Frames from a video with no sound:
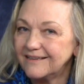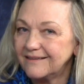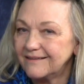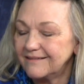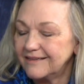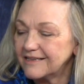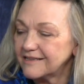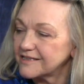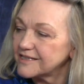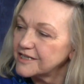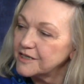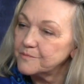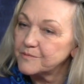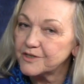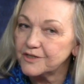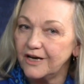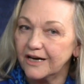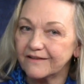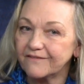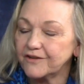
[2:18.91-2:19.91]
It seems
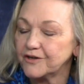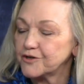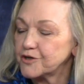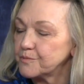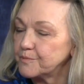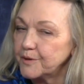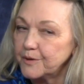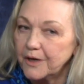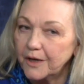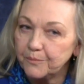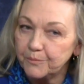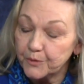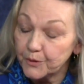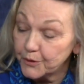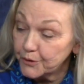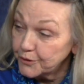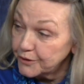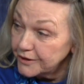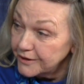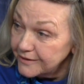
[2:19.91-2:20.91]
like there's been a
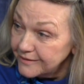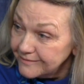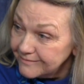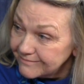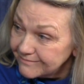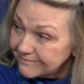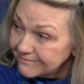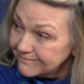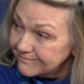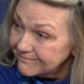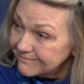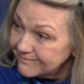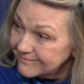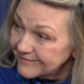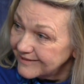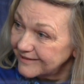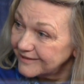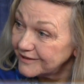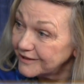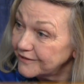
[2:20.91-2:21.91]
burden
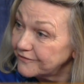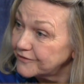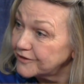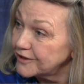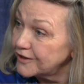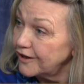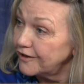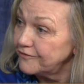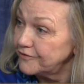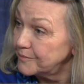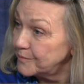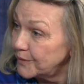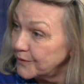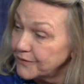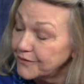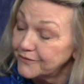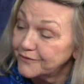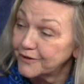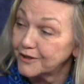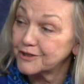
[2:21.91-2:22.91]
lifted off of both
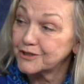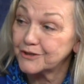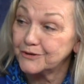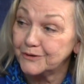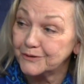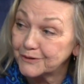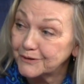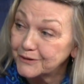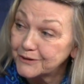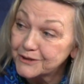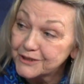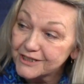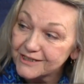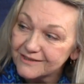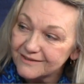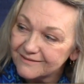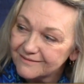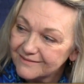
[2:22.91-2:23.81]
of our shoulders.